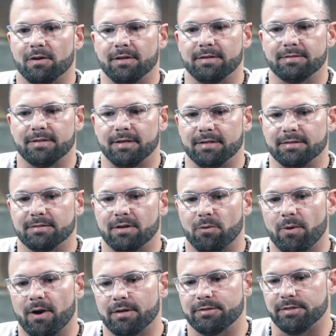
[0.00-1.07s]
listening and start
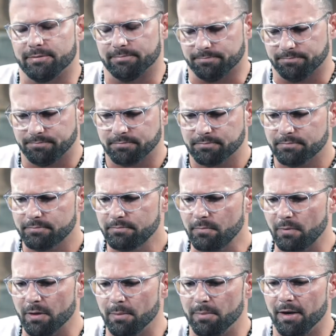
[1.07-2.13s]
watching.
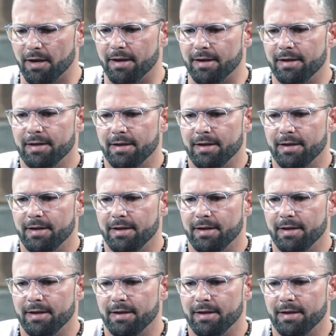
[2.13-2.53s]
But